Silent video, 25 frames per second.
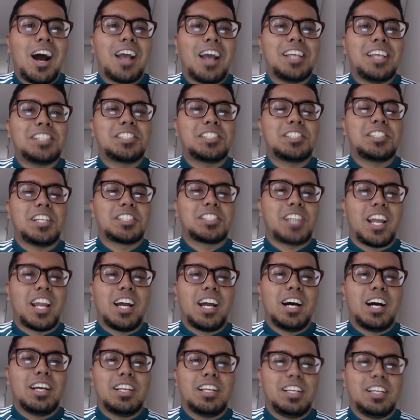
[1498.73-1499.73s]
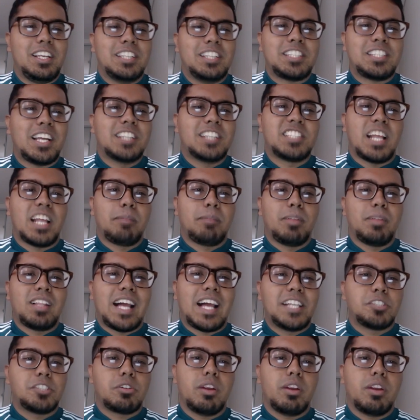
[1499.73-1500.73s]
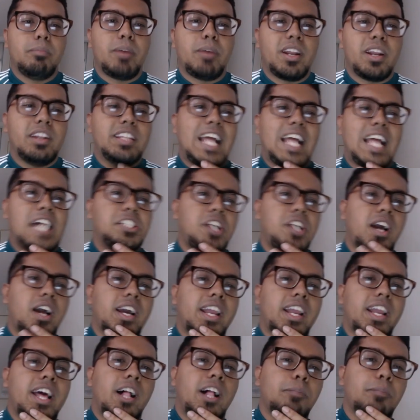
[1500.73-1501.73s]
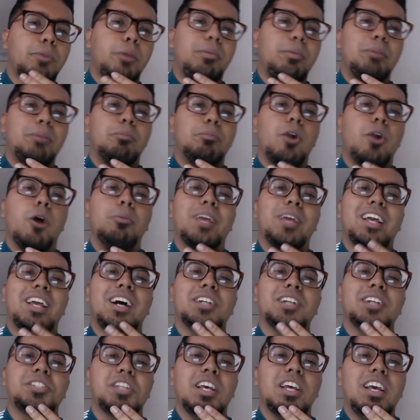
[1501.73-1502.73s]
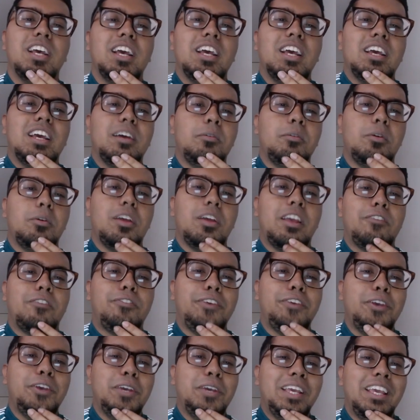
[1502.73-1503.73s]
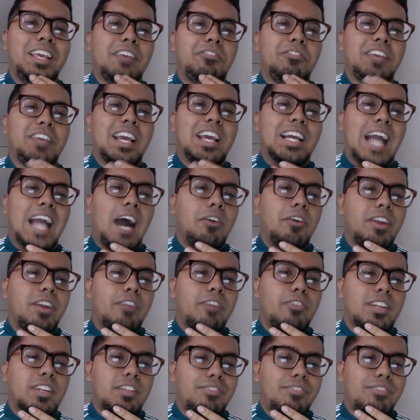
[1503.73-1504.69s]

he's gonna set up a Light Screen, but that's not gonna help you, big bro, because if he accounted for